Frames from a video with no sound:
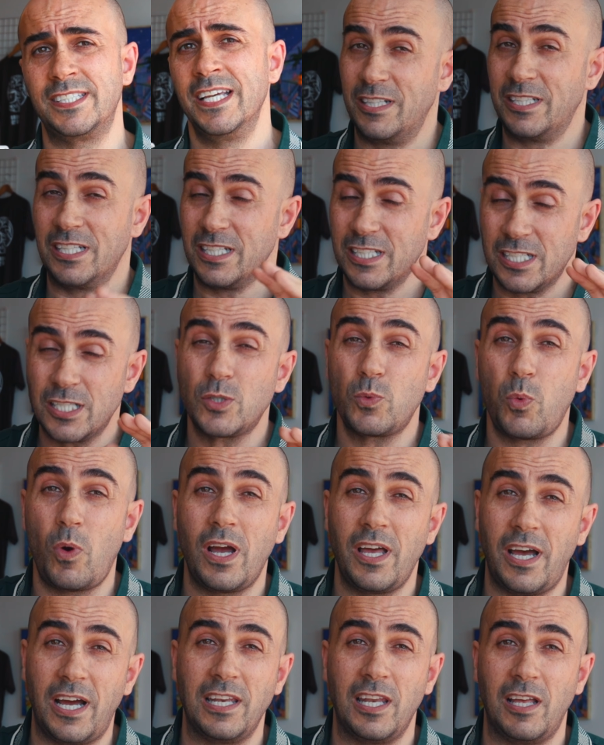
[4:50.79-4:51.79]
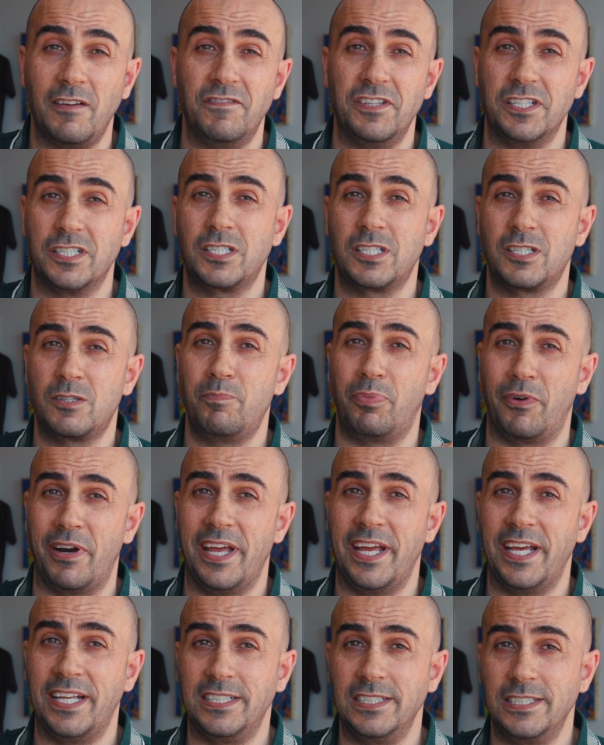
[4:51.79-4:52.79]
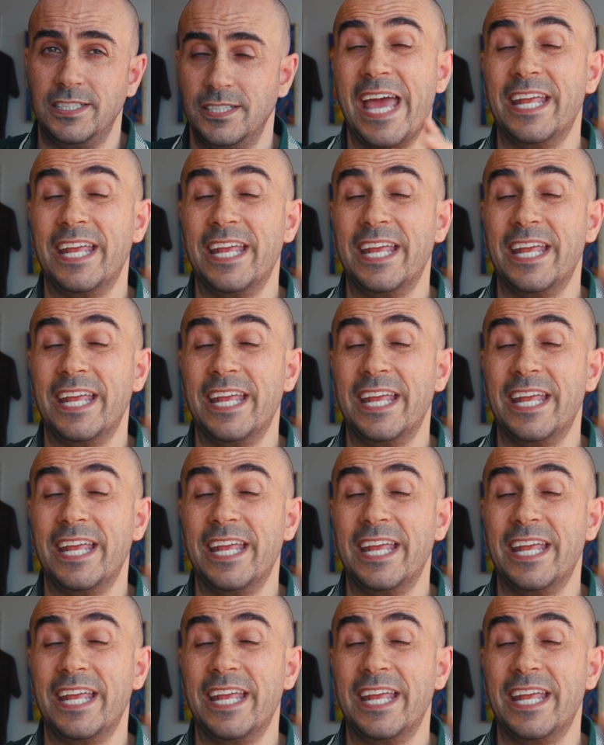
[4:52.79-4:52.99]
This is why I love this brand.